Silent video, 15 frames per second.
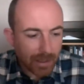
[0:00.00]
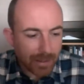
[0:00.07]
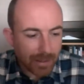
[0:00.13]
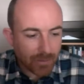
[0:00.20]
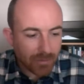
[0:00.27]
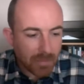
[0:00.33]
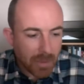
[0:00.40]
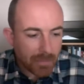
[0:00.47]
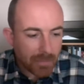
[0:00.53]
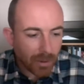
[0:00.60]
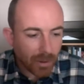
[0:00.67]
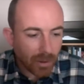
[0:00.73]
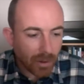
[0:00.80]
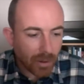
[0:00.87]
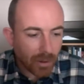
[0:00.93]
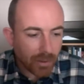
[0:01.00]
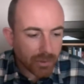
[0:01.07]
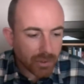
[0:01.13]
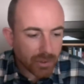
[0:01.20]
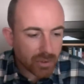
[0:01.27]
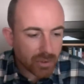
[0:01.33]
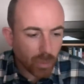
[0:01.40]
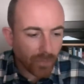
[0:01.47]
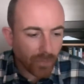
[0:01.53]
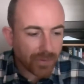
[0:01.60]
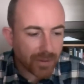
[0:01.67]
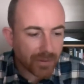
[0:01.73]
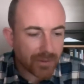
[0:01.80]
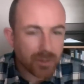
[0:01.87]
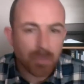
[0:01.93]
I remember I just
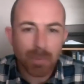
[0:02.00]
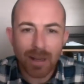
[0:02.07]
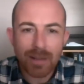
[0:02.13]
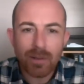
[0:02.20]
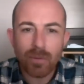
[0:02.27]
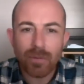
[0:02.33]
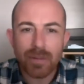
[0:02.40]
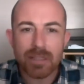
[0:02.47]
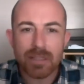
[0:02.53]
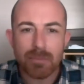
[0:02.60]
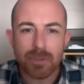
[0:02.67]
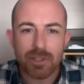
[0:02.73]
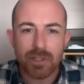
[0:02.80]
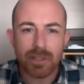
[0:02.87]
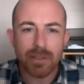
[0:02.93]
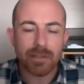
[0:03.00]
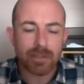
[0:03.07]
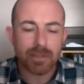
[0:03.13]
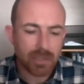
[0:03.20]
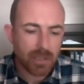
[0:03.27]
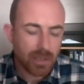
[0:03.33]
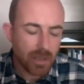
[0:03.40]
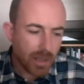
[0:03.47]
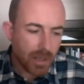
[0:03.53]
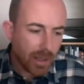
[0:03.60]
wanted to play on these machines.